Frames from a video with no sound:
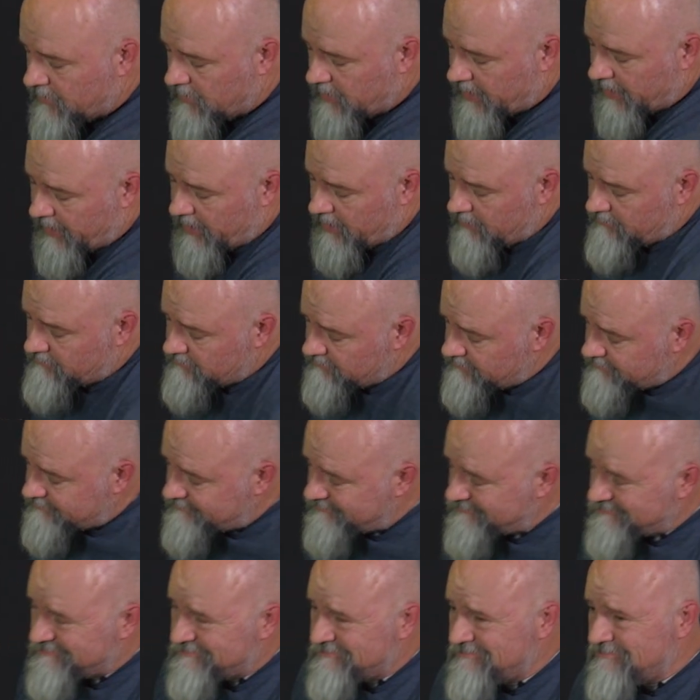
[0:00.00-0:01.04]
When
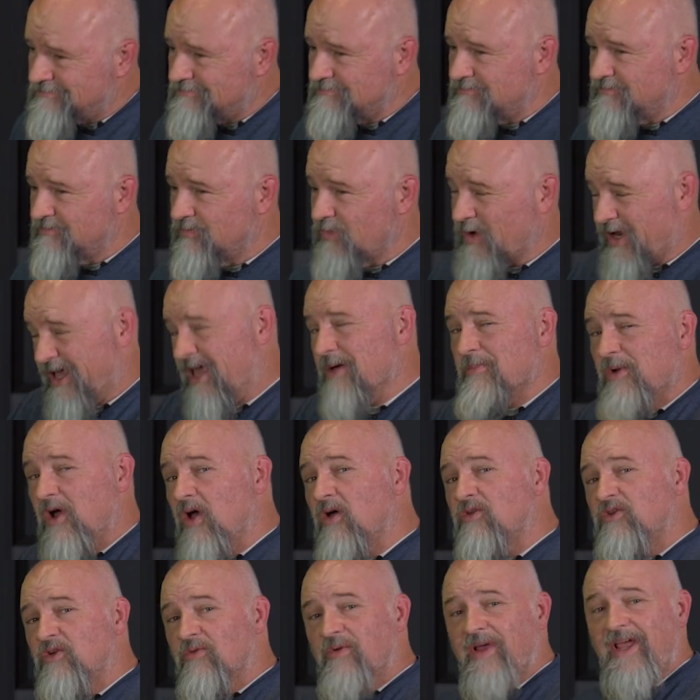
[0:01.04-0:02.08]
I got my
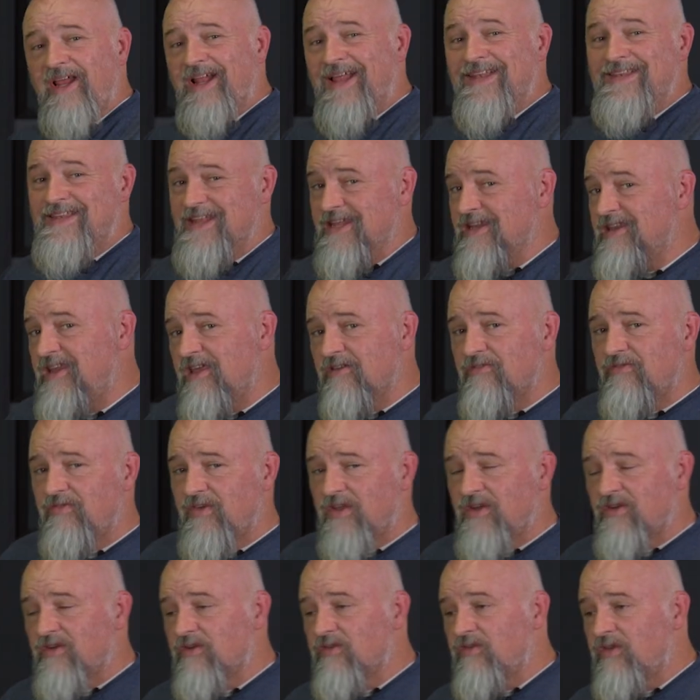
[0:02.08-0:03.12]
all-terrain, I didn't get
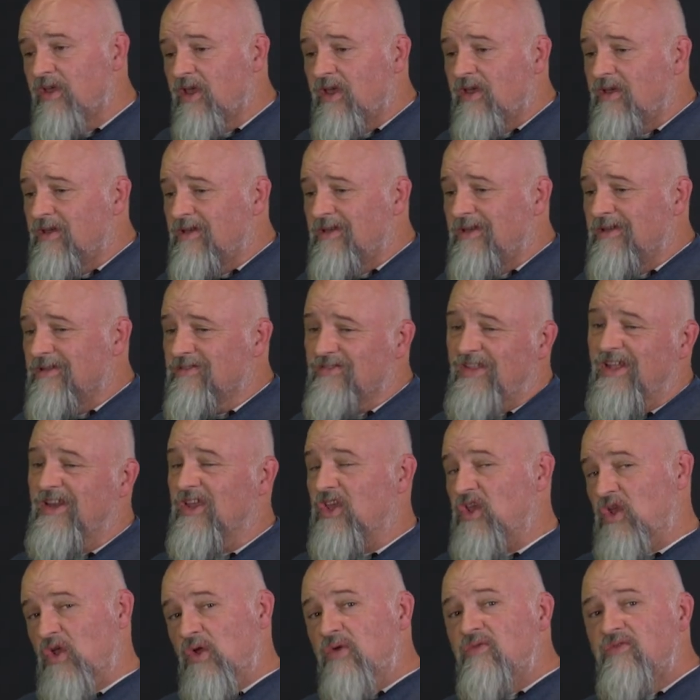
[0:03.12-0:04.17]
fenders. It's not a
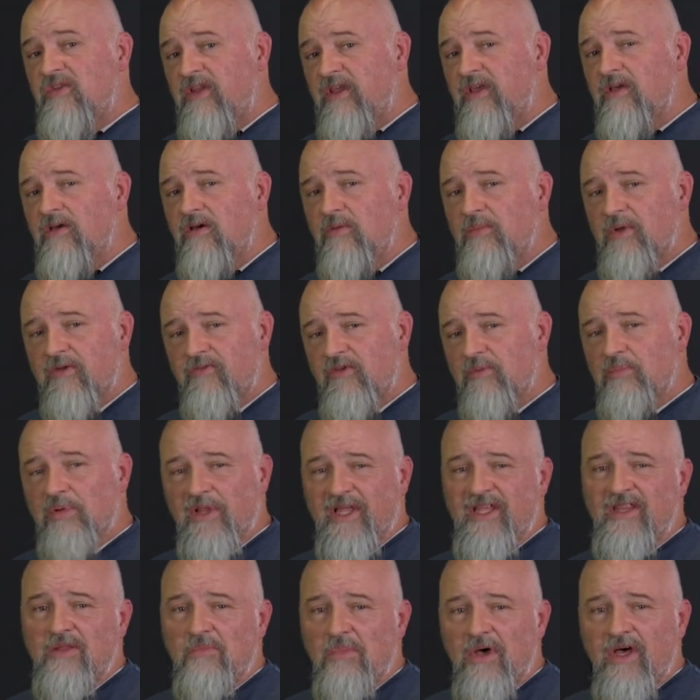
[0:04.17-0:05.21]
huge deal, but if you
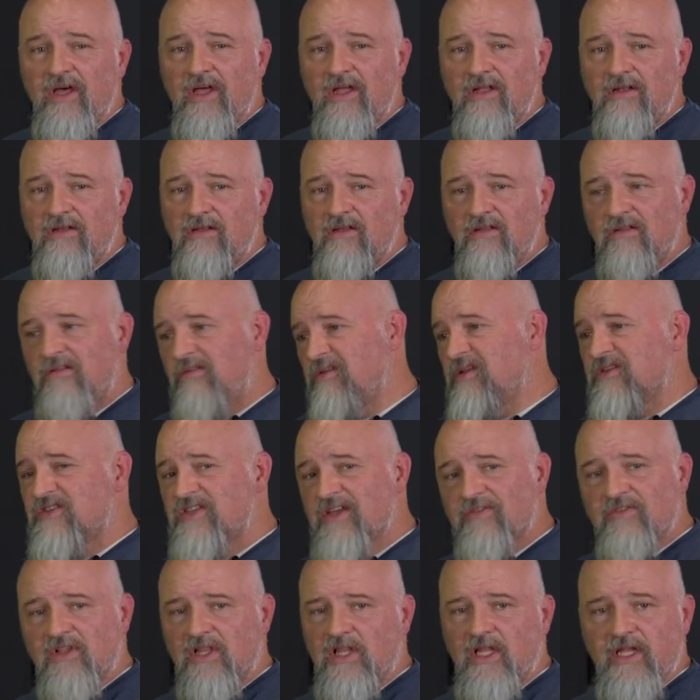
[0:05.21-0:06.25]
play in the mud, you just
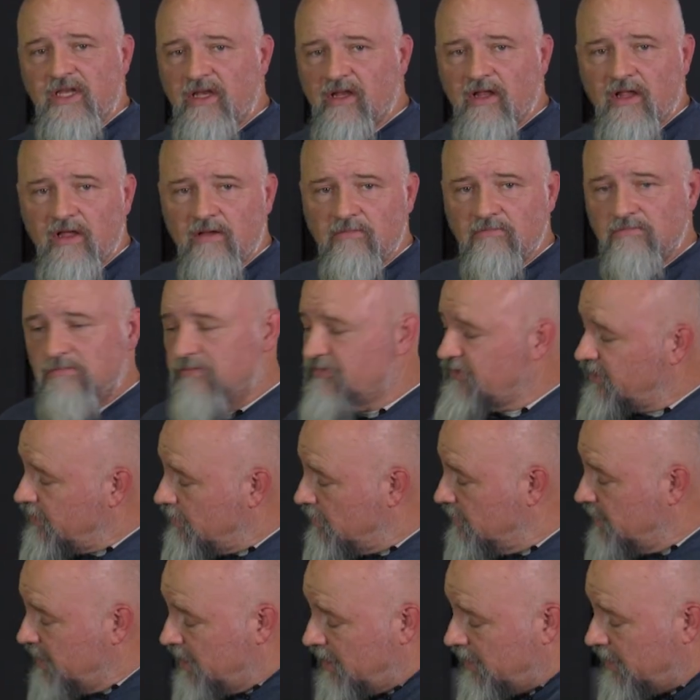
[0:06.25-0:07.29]
have to clean it up.
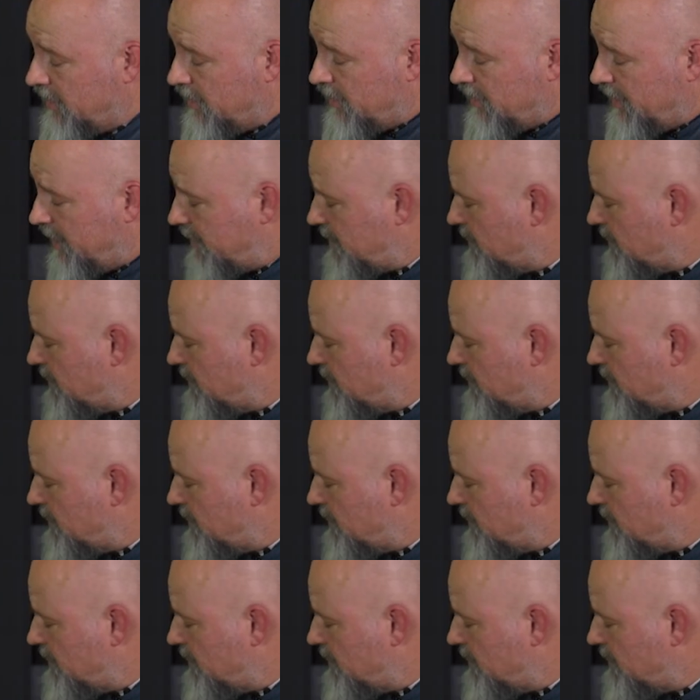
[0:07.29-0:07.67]
So it